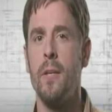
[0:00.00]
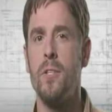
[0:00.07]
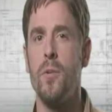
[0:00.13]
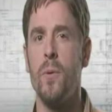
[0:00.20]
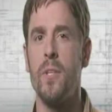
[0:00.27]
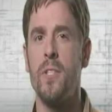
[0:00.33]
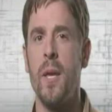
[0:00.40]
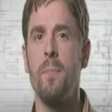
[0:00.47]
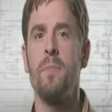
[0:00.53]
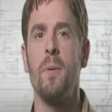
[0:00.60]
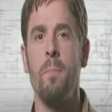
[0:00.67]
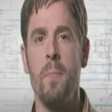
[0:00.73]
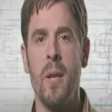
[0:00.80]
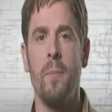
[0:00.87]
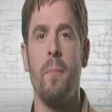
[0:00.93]
to attempt to
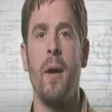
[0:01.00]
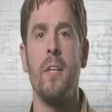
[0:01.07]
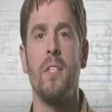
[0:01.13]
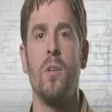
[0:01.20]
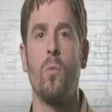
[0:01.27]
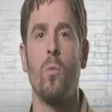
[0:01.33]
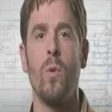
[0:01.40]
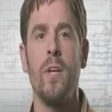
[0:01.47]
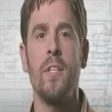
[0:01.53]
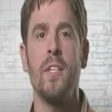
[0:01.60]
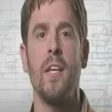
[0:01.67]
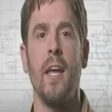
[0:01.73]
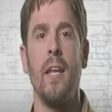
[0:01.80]
minimize the risk